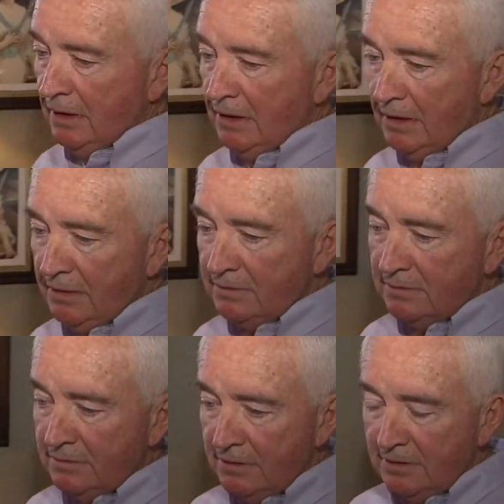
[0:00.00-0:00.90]
uh,
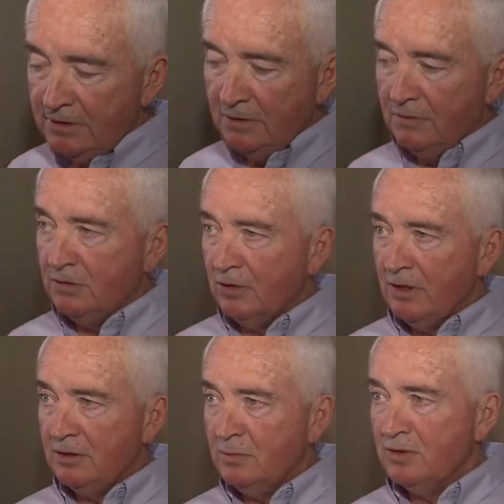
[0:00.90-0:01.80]
giving
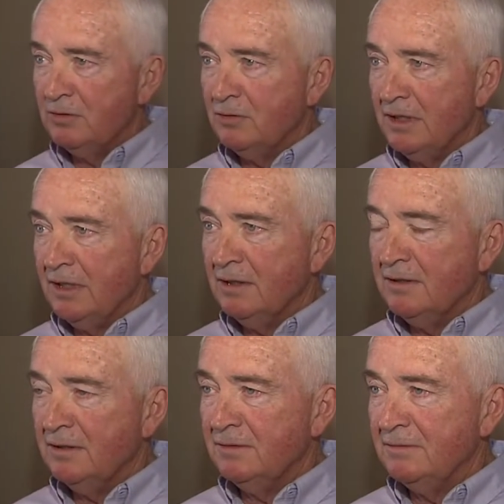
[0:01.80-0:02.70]
credit to Mr. Lincoln
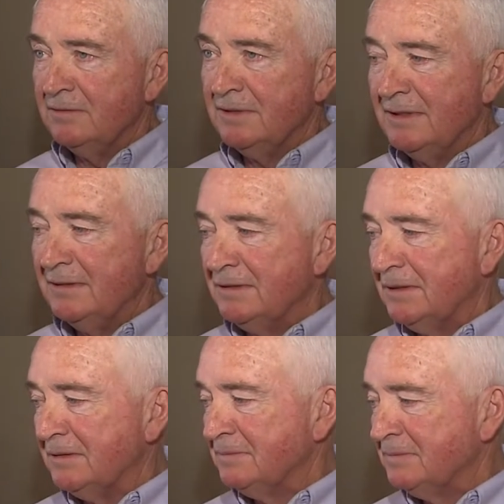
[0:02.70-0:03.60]
and yeah. and
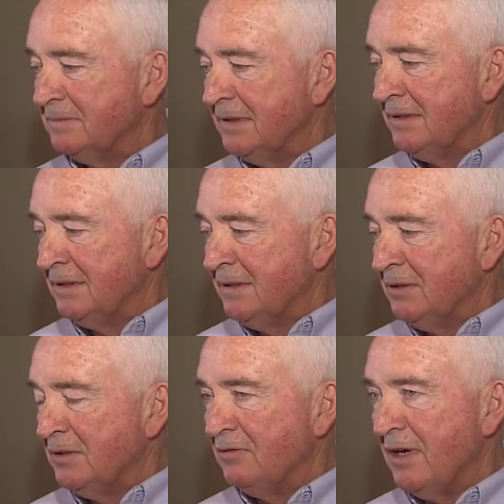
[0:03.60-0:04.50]

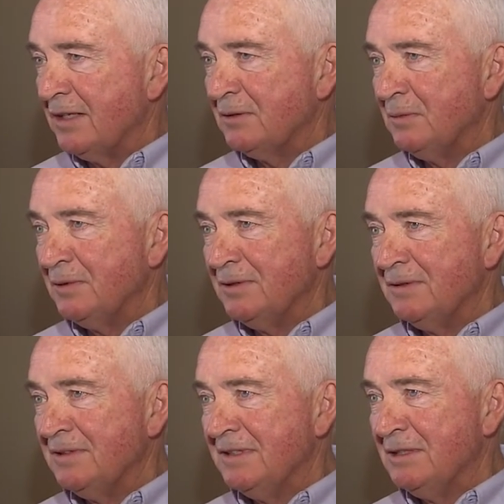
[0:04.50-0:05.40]
the fact that we're
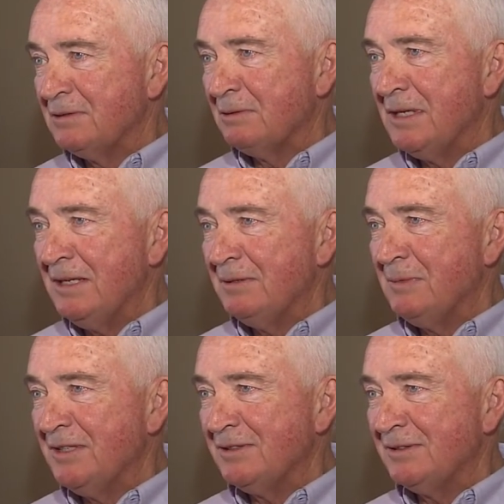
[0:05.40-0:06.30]
in his land
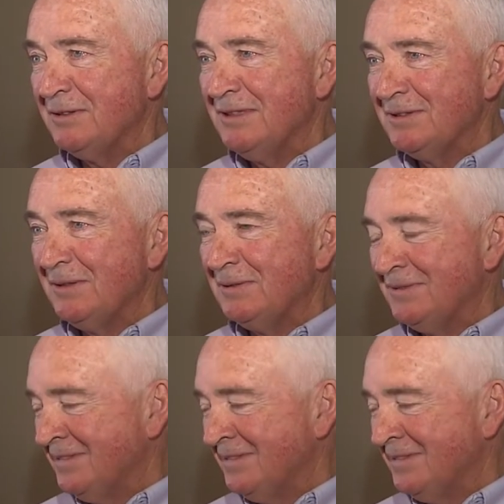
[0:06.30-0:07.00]
basically. Yeah. So